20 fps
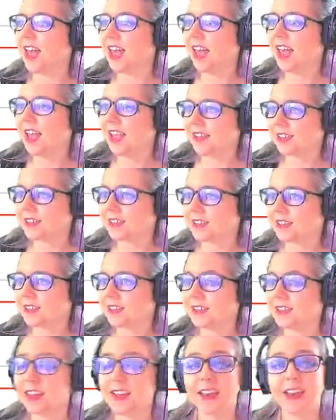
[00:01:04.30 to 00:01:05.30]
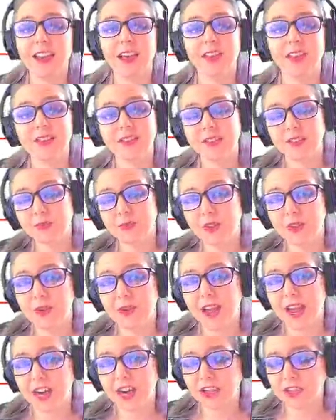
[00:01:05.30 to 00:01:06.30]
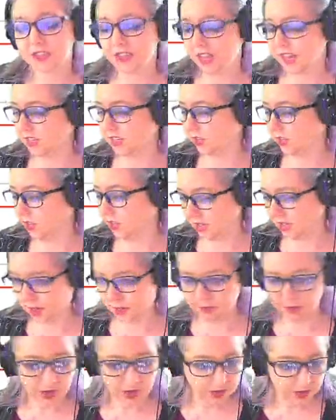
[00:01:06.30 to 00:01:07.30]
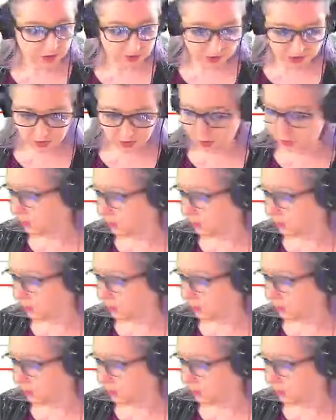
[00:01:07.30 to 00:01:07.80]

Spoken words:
X. Now this is one you actually had to look up. So